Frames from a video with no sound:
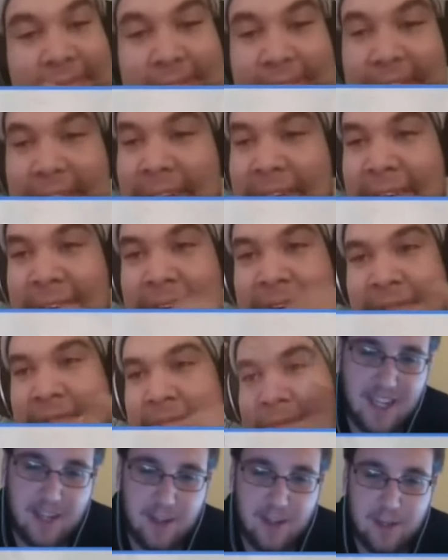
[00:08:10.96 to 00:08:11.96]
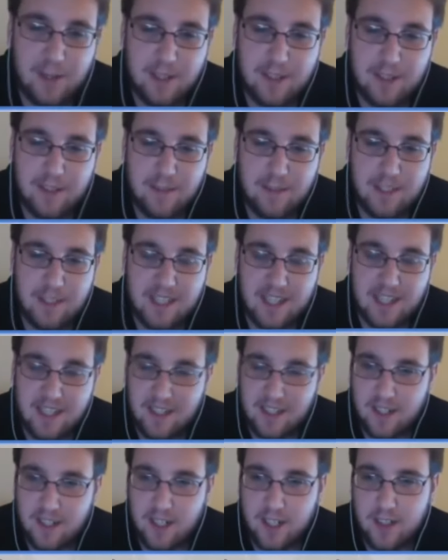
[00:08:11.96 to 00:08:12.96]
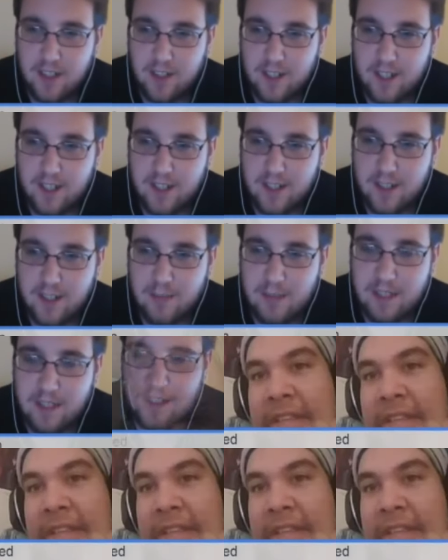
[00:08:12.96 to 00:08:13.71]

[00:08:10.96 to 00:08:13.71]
I don't want him to die in a car crash. I mean...